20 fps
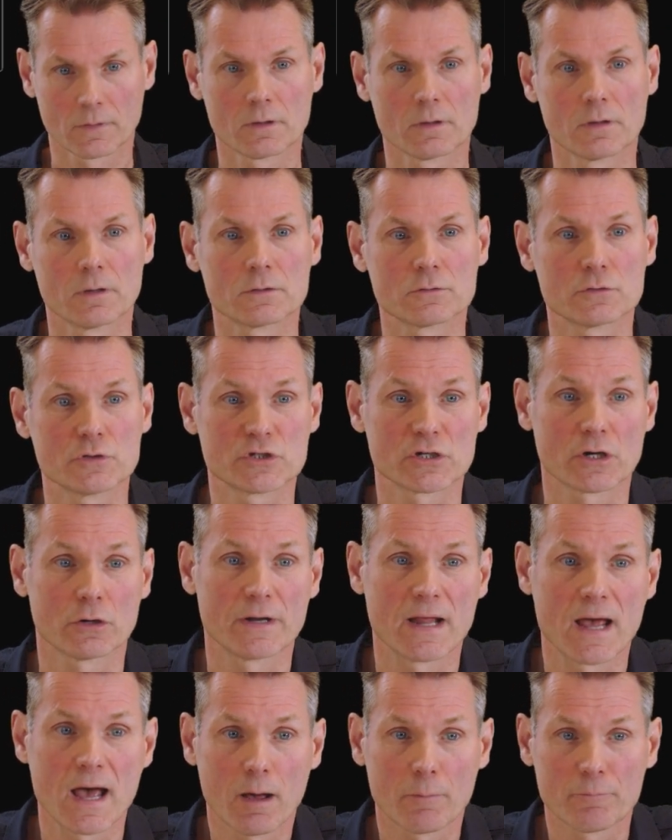To show the
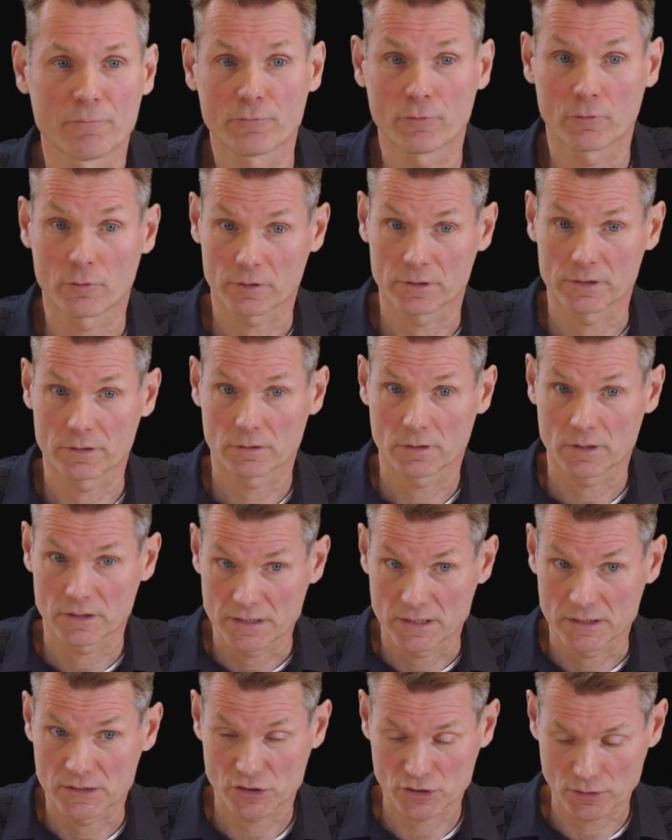help for each
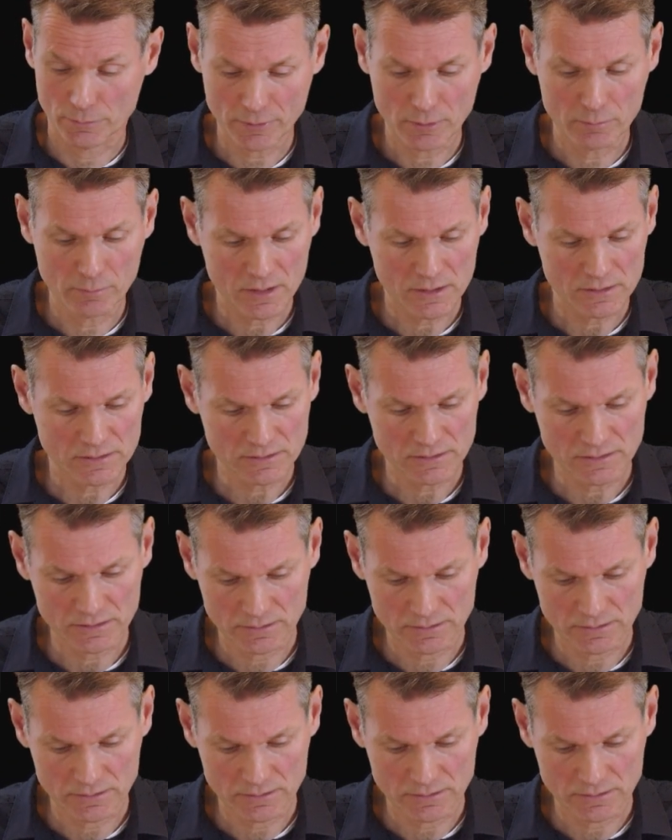subcommand,